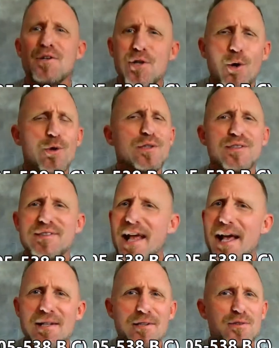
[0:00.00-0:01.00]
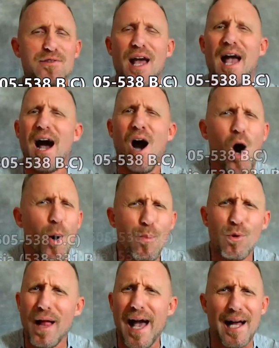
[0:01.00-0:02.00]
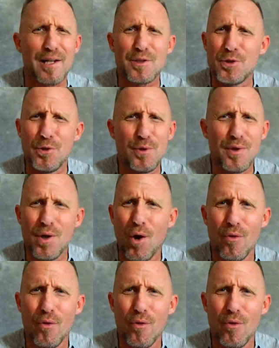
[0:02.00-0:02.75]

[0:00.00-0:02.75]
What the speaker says: notice Daniel's humble attitude in all